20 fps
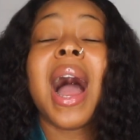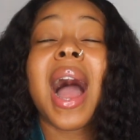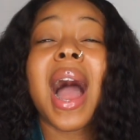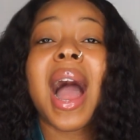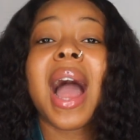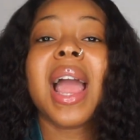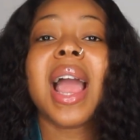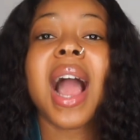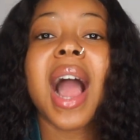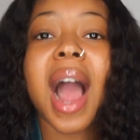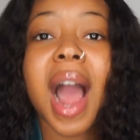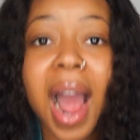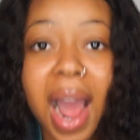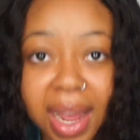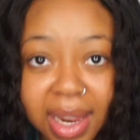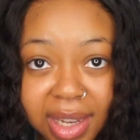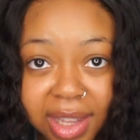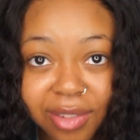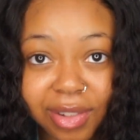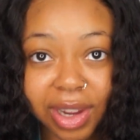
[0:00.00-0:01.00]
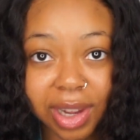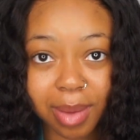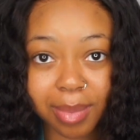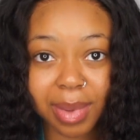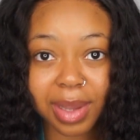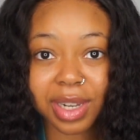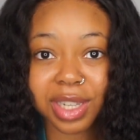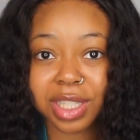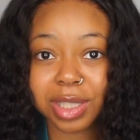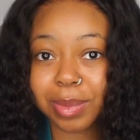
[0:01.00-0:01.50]
I highly
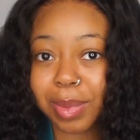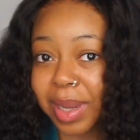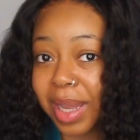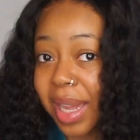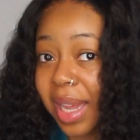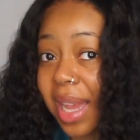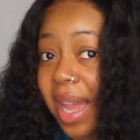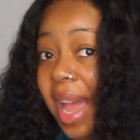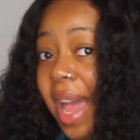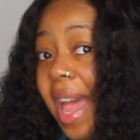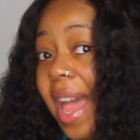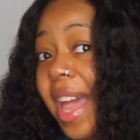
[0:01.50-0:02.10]
recommend this wig.